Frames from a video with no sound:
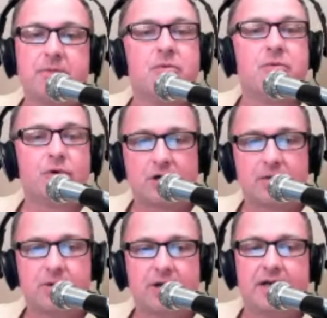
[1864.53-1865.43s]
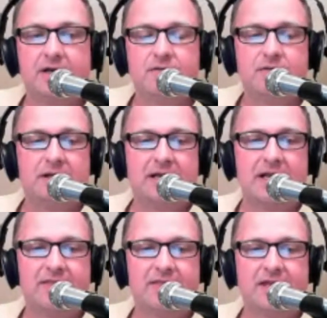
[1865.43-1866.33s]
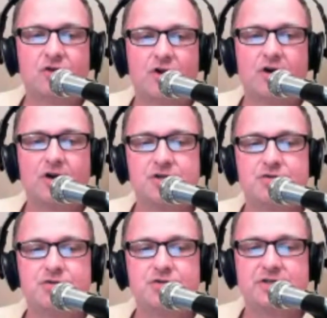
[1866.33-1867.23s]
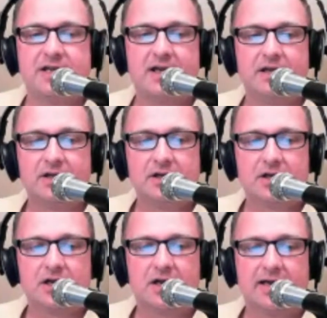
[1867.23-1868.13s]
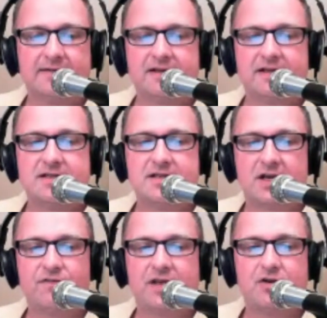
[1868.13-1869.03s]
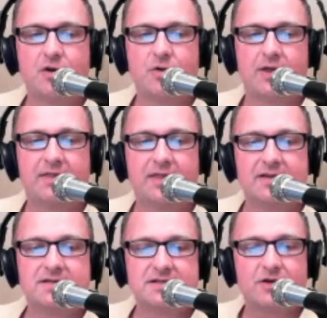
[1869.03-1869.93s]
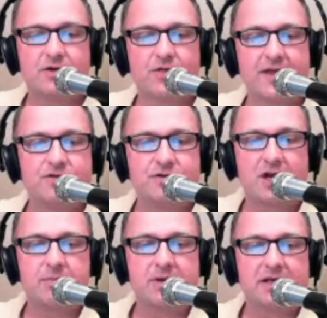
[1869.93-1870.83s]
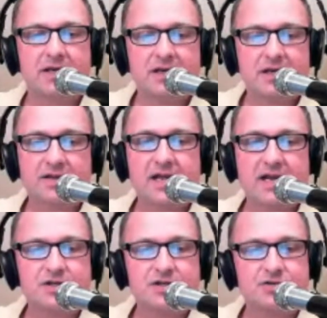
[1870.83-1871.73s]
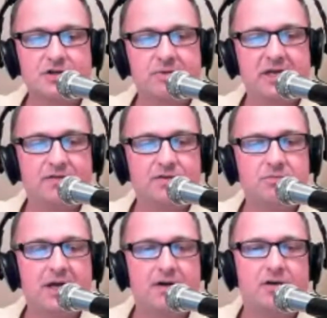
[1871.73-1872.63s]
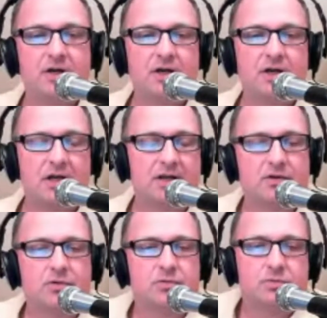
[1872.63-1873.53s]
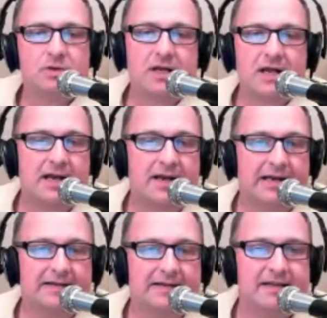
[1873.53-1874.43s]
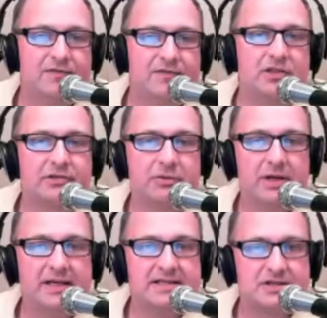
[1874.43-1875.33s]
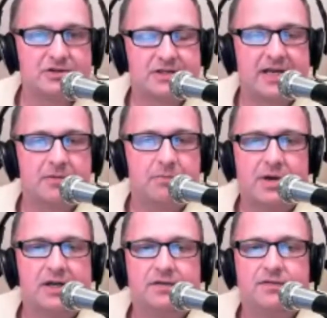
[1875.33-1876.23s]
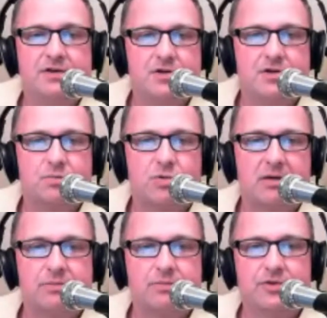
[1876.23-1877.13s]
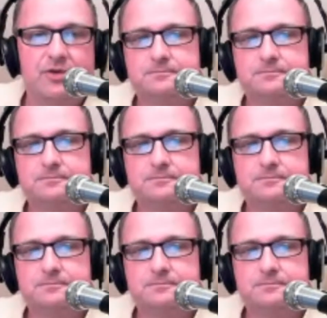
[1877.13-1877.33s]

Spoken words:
more and more competitive, and I think as long as you see that as a Kentucky fan, you know that still things are coming. Next year's going to be even better. So I think if you get 3 wins and they're staying competitive, there's no problems there.